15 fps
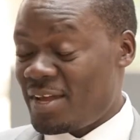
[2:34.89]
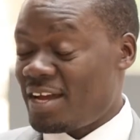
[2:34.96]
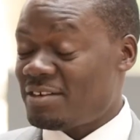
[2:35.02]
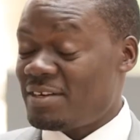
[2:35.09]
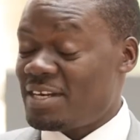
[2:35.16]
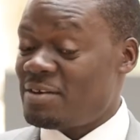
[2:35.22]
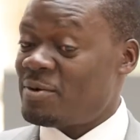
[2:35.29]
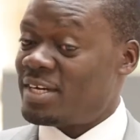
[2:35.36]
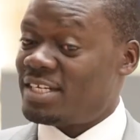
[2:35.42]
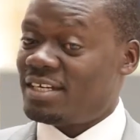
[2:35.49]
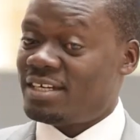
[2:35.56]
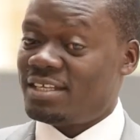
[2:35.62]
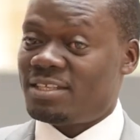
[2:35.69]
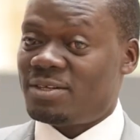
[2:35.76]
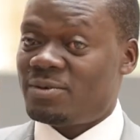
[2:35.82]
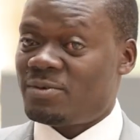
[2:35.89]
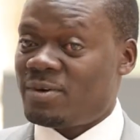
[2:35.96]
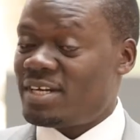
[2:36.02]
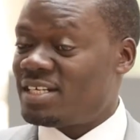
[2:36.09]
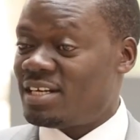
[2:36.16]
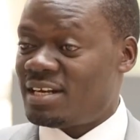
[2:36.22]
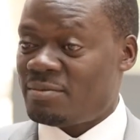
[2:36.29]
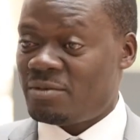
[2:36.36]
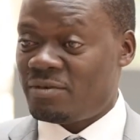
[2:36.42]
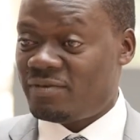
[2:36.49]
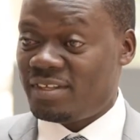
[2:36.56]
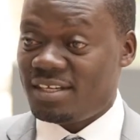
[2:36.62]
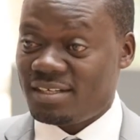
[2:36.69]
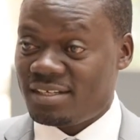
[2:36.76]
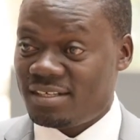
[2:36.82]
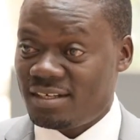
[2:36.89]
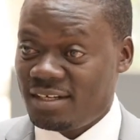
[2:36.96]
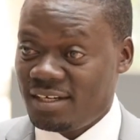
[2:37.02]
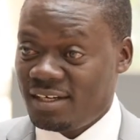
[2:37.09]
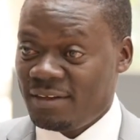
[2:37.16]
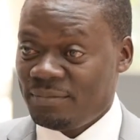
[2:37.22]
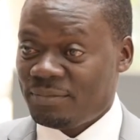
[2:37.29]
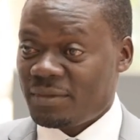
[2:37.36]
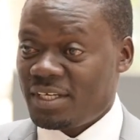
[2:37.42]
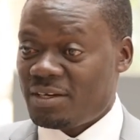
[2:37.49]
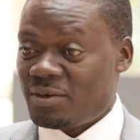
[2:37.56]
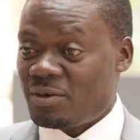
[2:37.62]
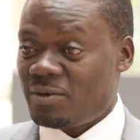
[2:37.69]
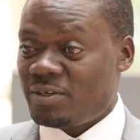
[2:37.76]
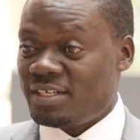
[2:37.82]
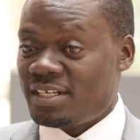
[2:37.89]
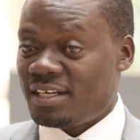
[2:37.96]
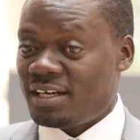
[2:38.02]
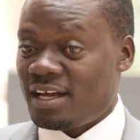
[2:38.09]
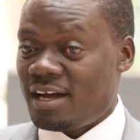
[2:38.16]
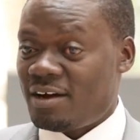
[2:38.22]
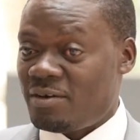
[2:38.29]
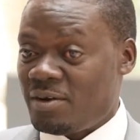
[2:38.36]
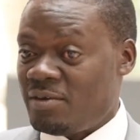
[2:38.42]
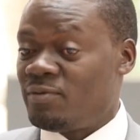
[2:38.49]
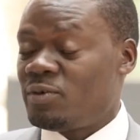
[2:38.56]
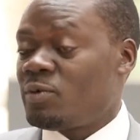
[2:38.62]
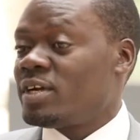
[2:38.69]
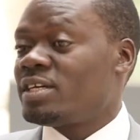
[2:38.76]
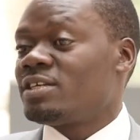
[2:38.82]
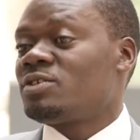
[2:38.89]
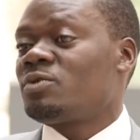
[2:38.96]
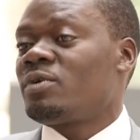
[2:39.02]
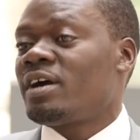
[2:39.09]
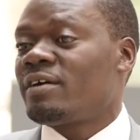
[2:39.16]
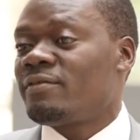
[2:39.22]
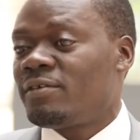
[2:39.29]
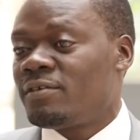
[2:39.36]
We actually were taken through quite a number of things, including how, if you wanted to work